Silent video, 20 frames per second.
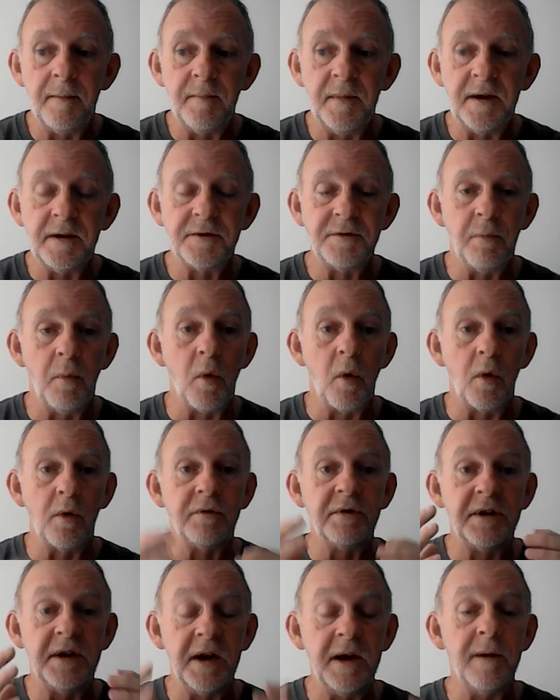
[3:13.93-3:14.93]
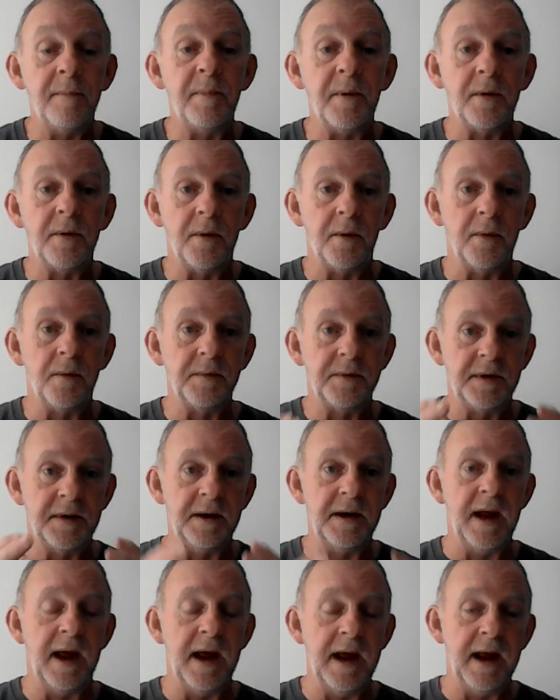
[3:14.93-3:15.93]
It's more typical
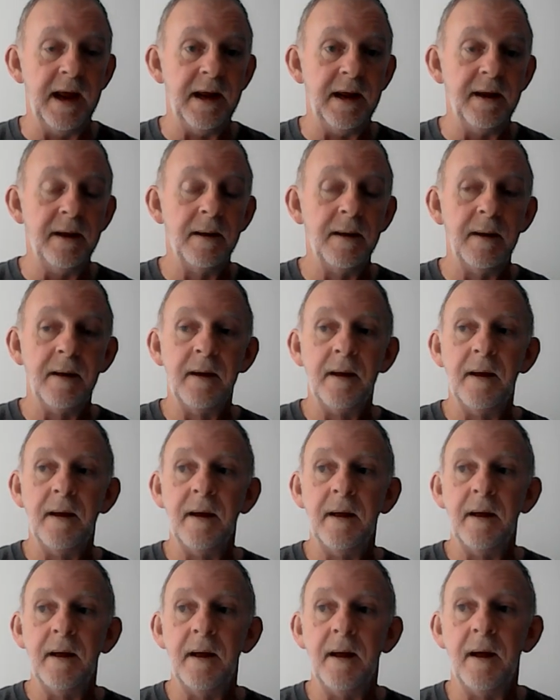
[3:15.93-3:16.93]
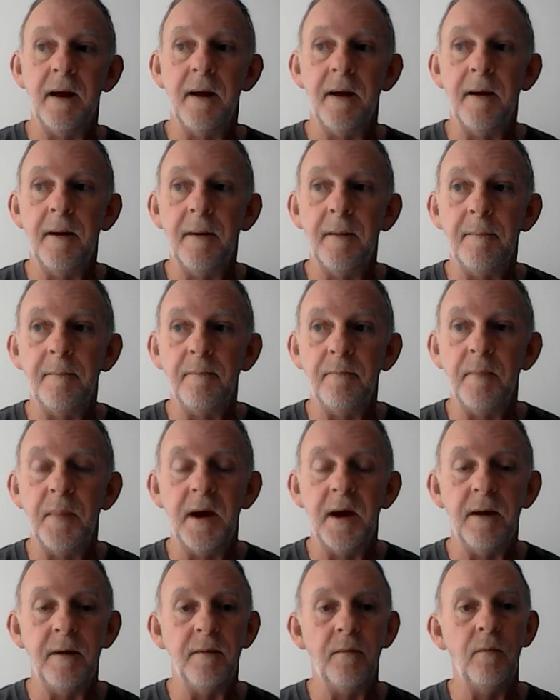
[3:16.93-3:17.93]
today.
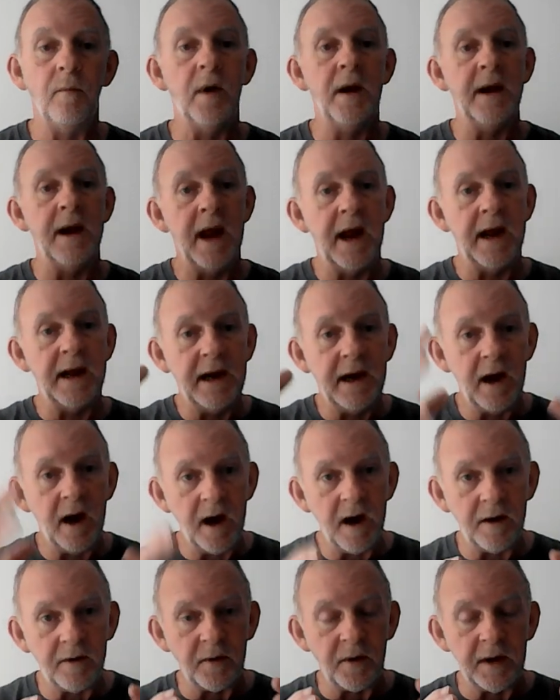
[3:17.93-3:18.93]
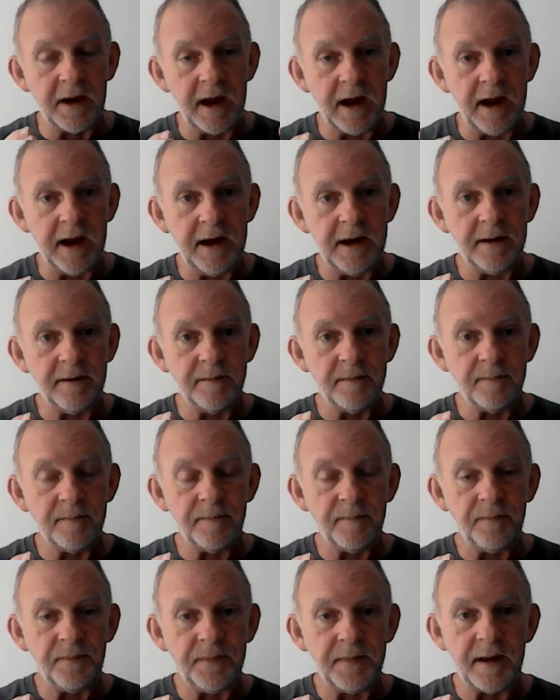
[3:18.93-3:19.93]
But when they congregate,
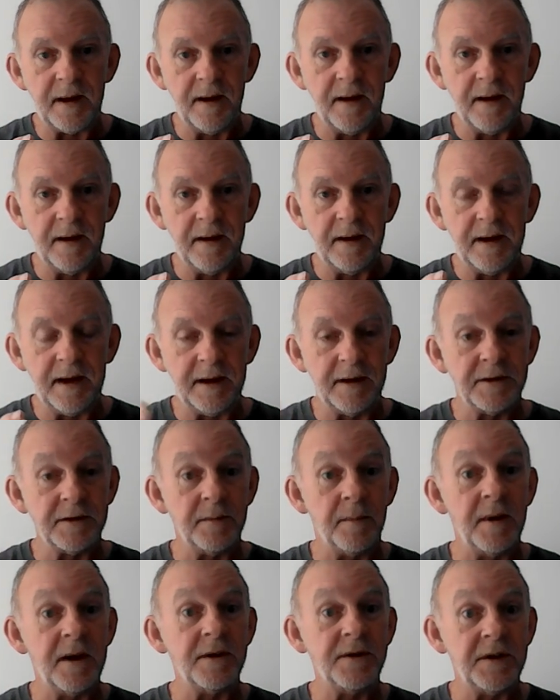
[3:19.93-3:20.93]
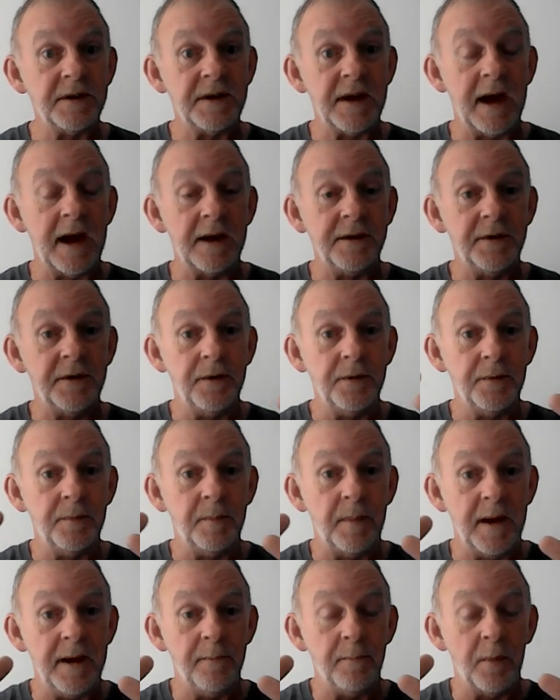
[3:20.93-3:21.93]
and there's a bunch of
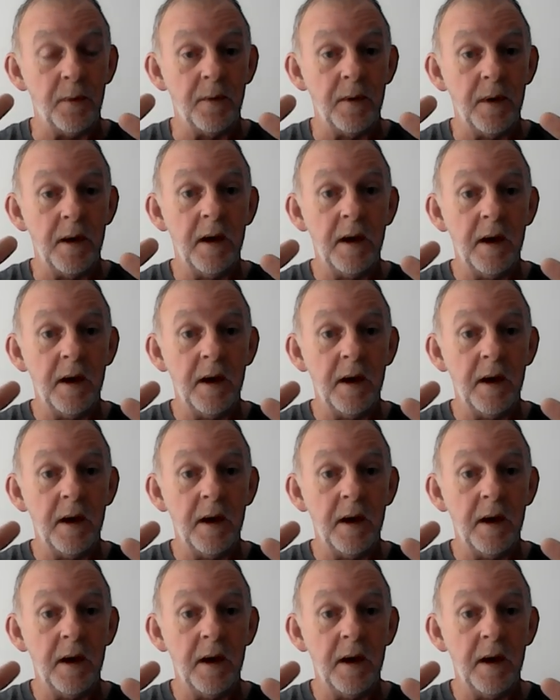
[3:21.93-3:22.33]
tattooed people